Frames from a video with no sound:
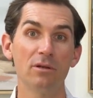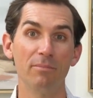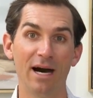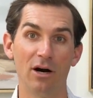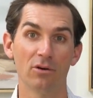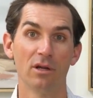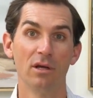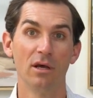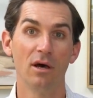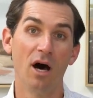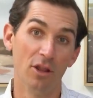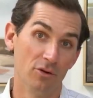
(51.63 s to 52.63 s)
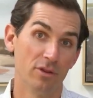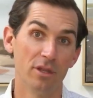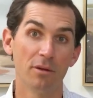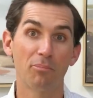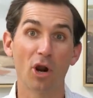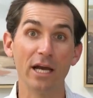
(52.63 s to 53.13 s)
about other
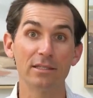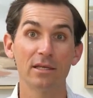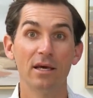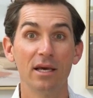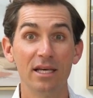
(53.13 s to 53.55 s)
than the price.